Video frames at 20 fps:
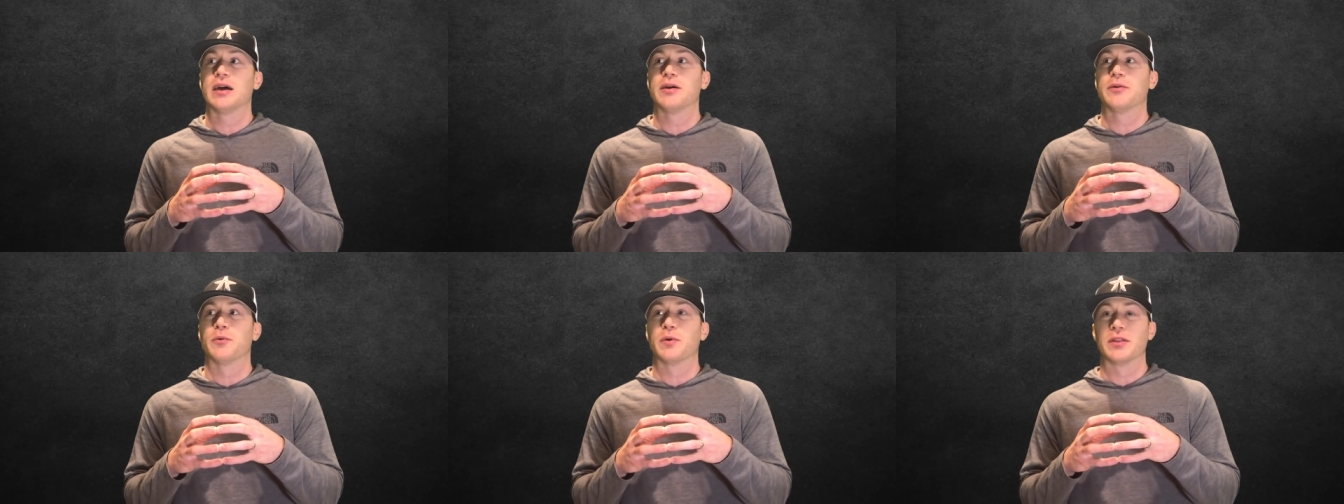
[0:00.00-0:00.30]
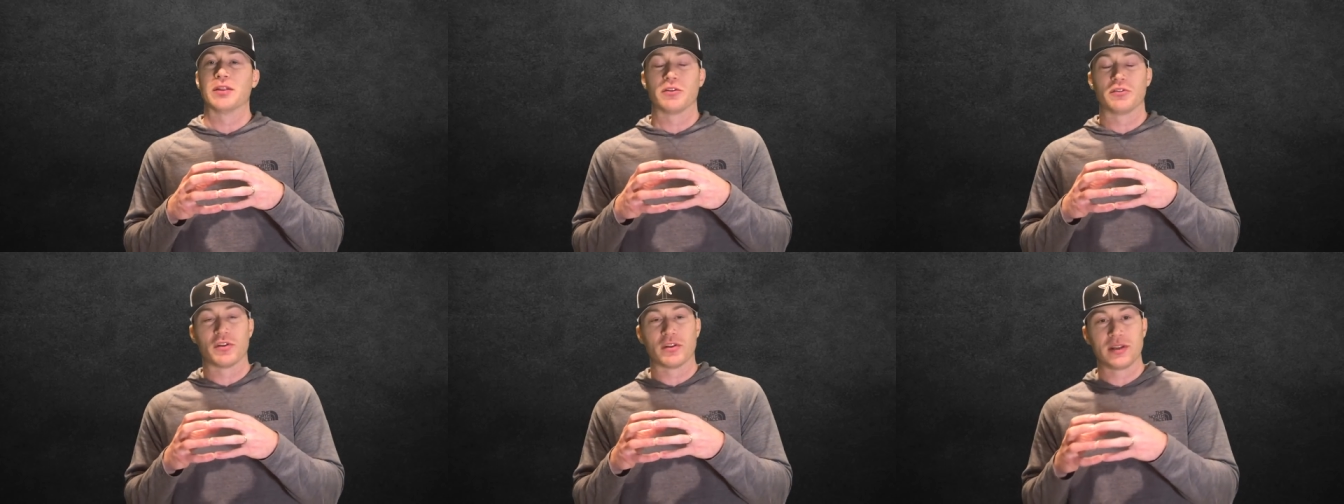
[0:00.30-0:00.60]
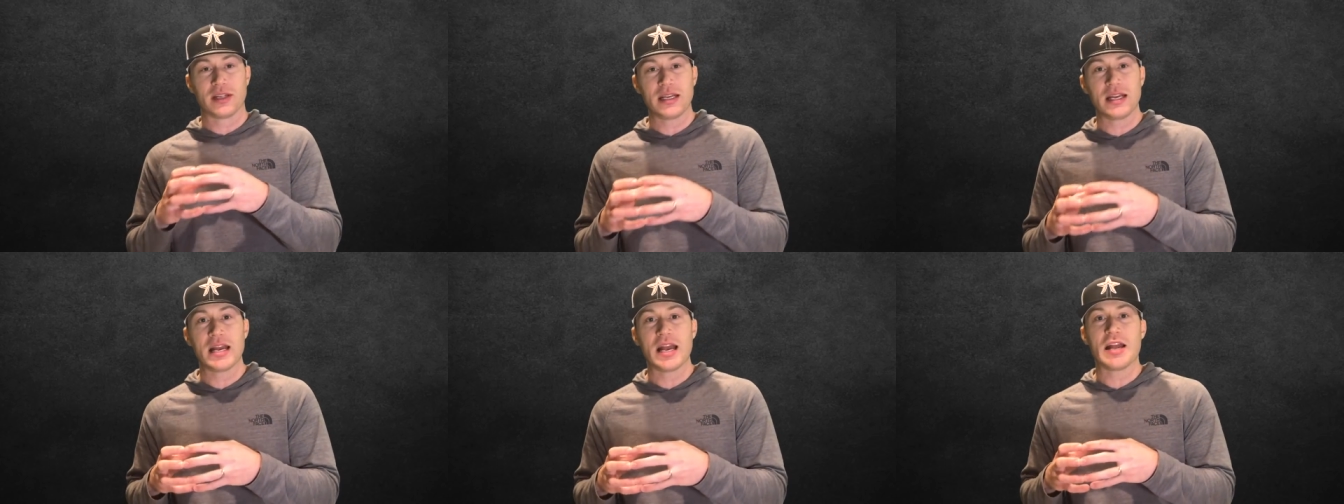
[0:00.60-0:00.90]
when there's a
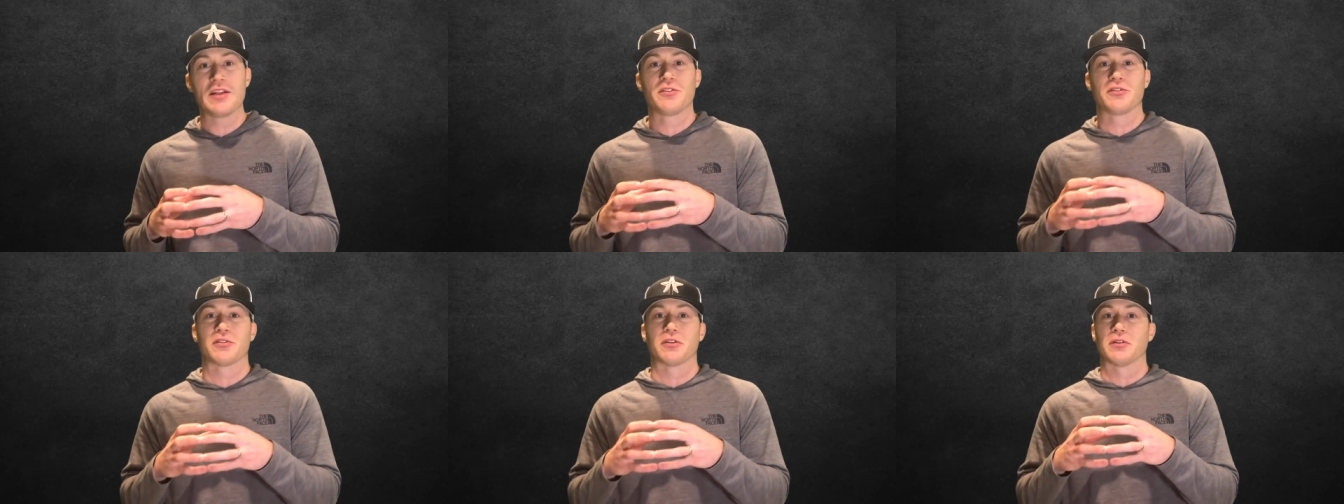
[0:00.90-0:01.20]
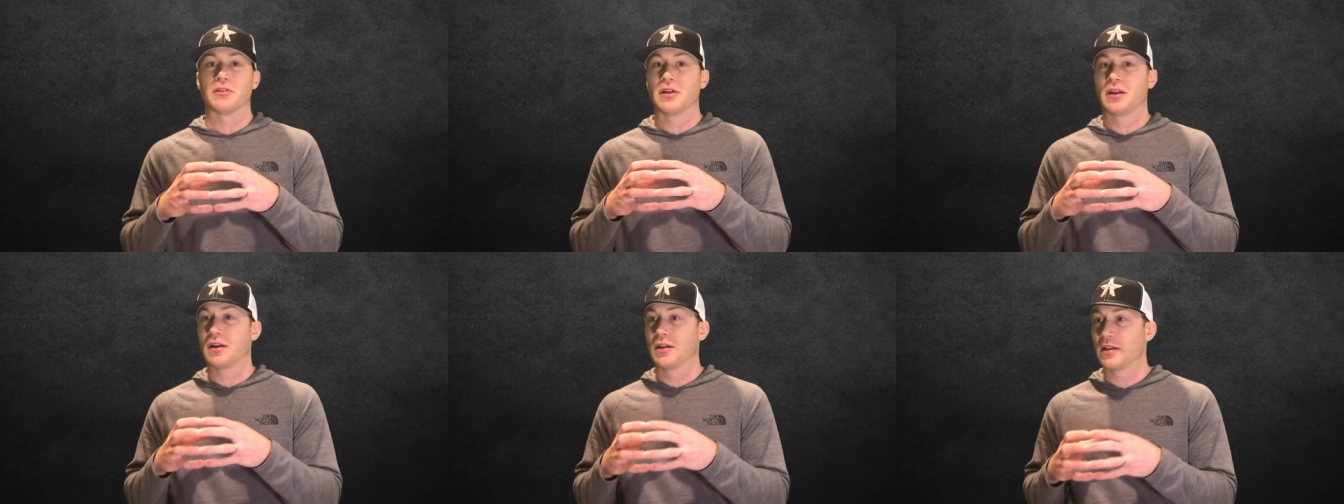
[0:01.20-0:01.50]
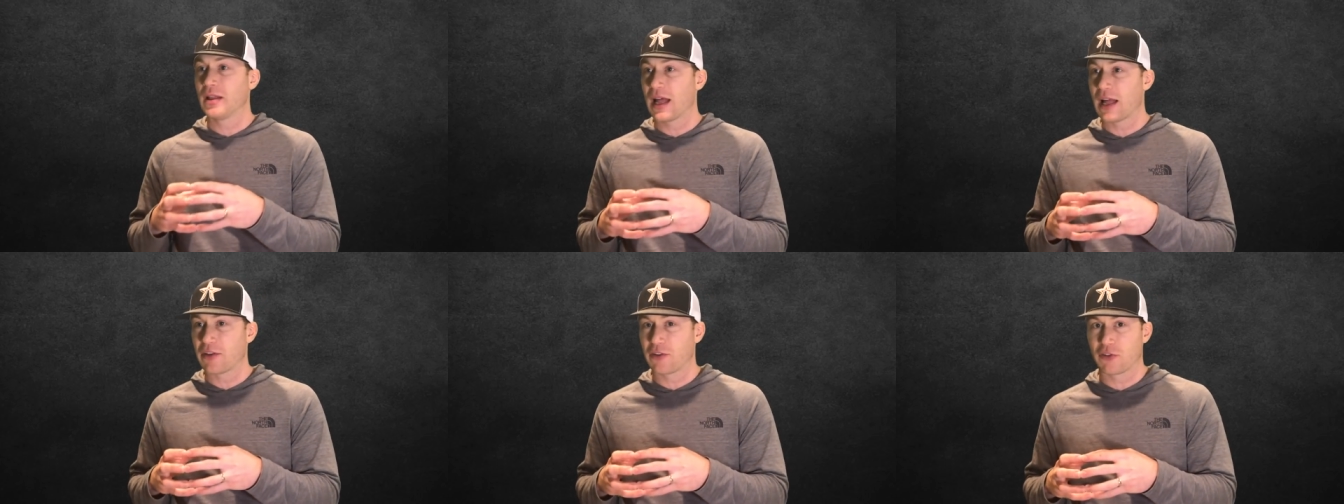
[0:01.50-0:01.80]
DH, there's a little
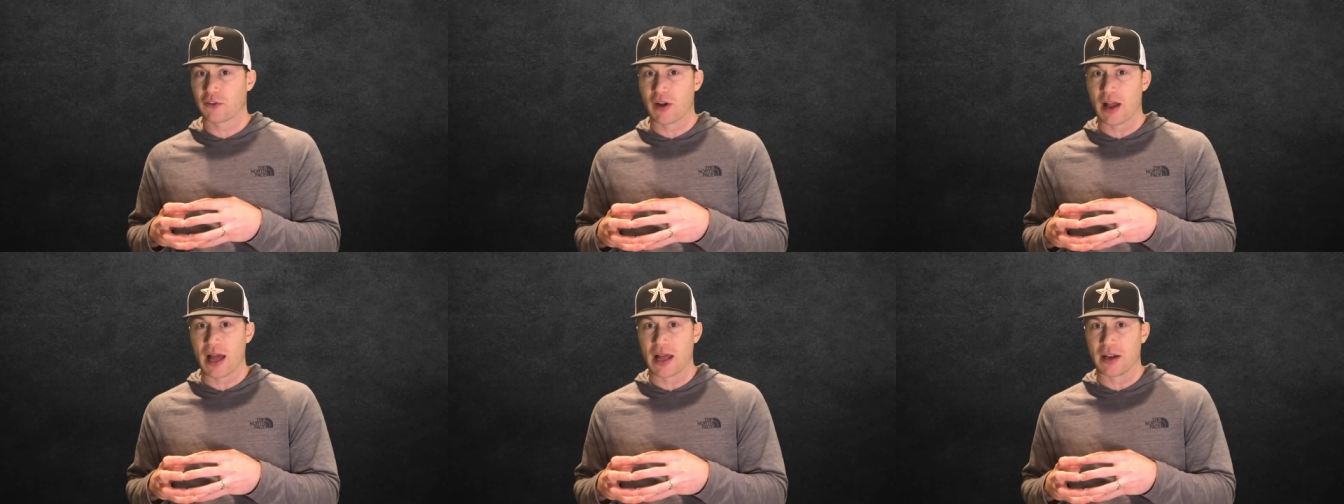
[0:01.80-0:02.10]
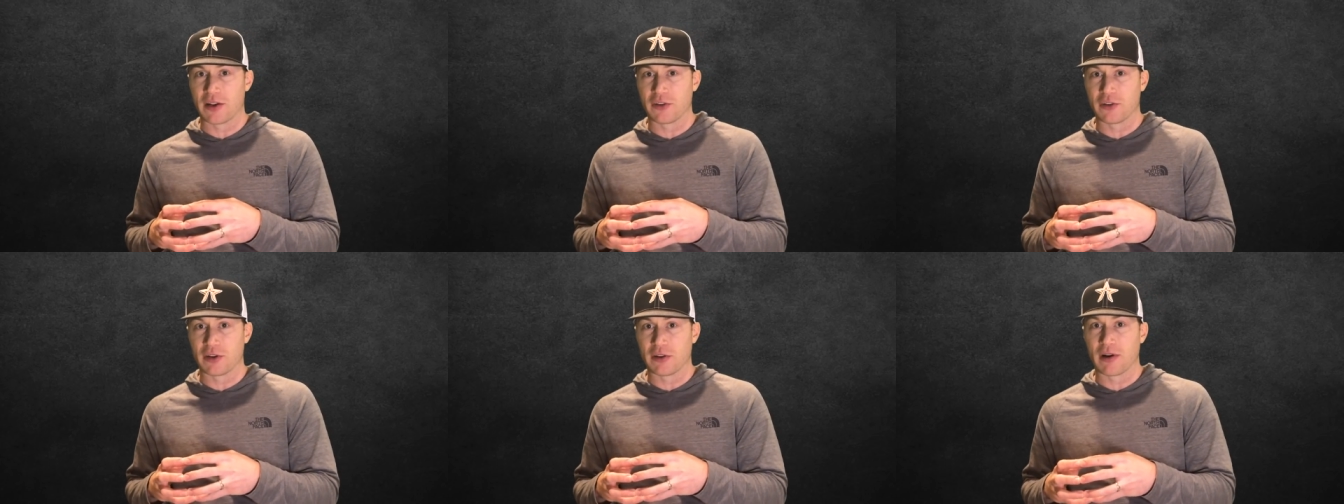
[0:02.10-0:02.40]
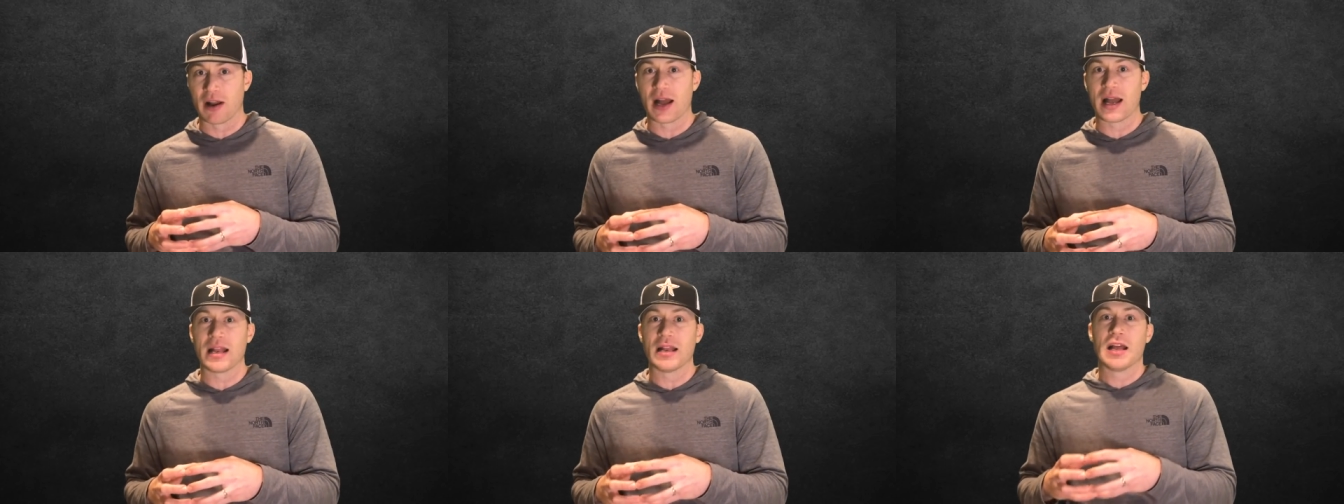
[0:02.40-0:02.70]
less strategy,
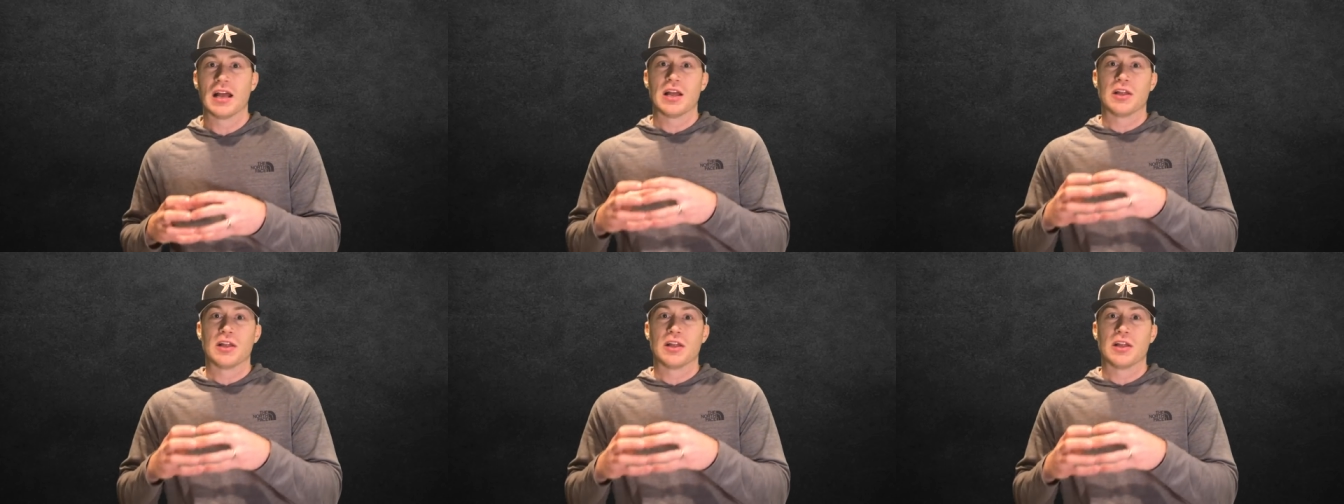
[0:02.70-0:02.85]
right?